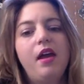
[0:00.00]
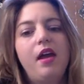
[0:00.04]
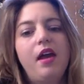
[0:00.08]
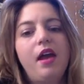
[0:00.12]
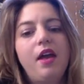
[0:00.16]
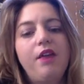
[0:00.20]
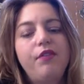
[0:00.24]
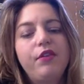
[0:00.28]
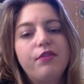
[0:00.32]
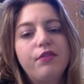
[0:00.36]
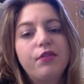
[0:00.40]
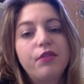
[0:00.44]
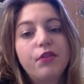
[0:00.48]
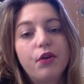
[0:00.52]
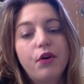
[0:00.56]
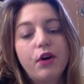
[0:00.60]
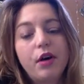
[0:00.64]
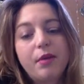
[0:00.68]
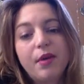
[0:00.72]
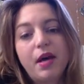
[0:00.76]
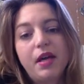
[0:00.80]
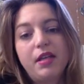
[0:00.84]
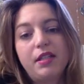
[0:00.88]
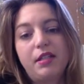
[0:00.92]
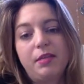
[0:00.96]
If you've thought
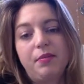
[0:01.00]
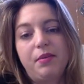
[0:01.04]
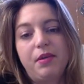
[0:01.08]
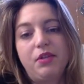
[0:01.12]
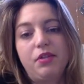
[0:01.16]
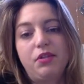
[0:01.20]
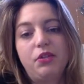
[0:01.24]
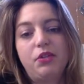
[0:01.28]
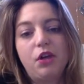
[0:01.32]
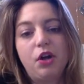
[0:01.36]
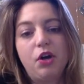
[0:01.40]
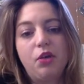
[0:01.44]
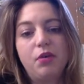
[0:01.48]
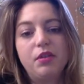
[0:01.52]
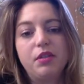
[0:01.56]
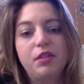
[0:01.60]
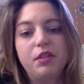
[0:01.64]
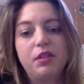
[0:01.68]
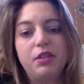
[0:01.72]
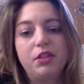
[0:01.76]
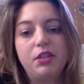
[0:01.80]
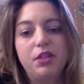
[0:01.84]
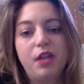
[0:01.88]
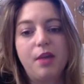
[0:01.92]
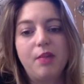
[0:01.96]
about dipping your toe into
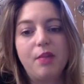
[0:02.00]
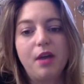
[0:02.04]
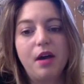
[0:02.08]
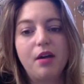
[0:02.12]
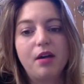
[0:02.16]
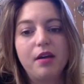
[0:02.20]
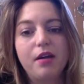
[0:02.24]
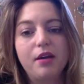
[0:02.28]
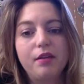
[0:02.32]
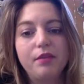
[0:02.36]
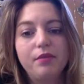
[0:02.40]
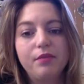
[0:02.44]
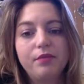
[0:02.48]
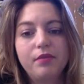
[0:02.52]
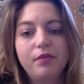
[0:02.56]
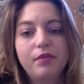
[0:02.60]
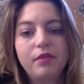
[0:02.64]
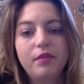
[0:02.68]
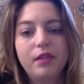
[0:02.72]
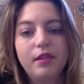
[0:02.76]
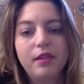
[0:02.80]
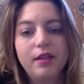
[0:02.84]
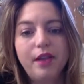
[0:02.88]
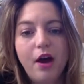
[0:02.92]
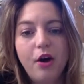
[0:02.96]
the share market,
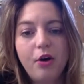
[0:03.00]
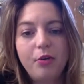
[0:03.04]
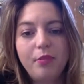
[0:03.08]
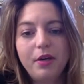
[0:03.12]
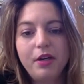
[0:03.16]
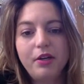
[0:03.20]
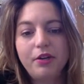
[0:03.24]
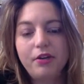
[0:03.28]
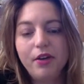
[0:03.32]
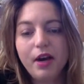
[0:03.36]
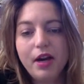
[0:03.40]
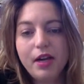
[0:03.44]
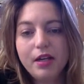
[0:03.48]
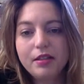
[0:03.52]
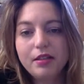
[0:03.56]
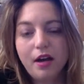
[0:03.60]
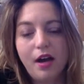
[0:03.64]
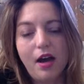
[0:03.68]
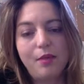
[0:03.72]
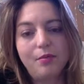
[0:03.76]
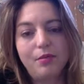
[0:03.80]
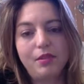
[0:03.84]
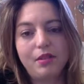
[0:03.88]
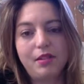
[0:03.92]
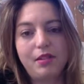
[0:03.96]
then now would be a great
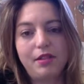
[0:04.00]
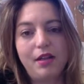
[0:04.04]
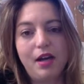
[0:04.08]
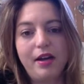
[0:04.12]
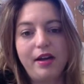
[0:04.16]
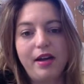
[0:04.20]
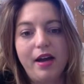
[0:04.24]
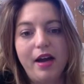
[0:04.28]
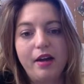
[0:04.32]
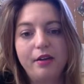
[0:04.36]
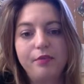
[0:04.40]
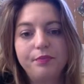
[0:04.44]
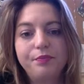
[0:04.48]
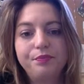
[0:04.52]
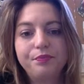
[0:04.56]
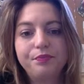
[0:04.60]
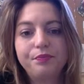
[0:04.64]
time to start out.